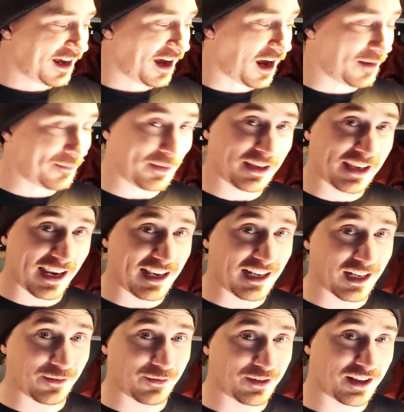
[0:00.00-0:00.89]
I'm a
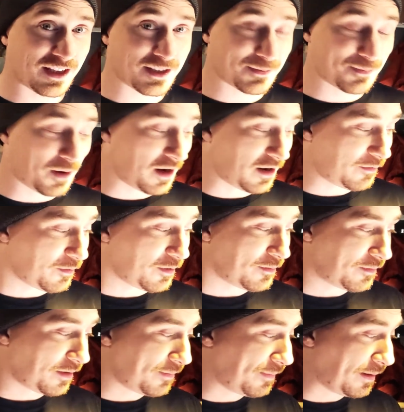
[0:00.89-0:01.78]
cake lover, that's part of
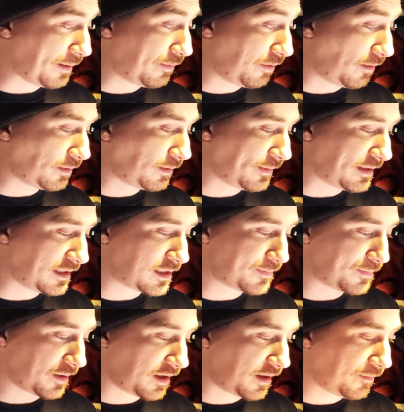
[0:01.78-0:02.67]
what my big problem
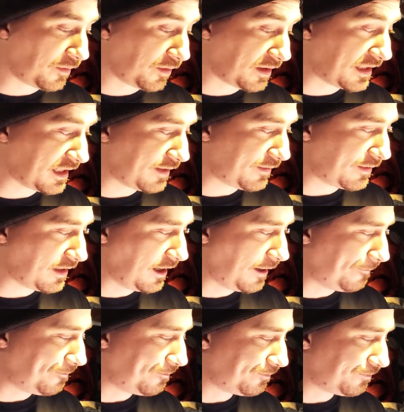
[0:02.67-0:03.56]
is, but I'm not gonna give it up.